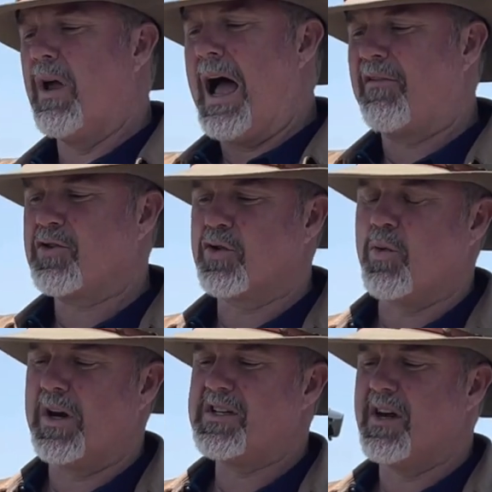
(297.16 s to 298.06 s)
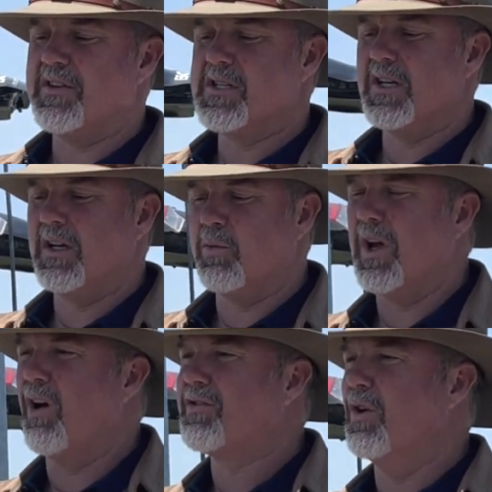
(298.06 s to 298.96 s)
After 2017, we
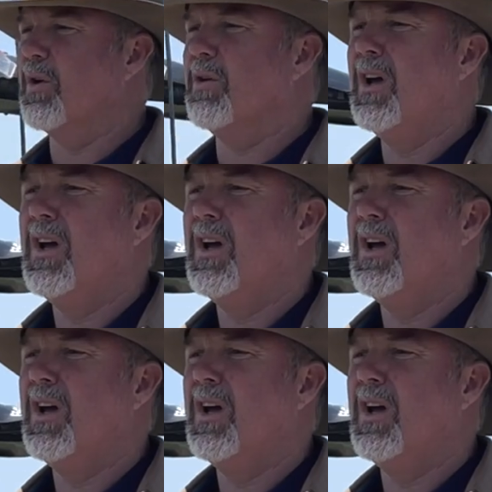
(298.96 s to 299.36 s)
also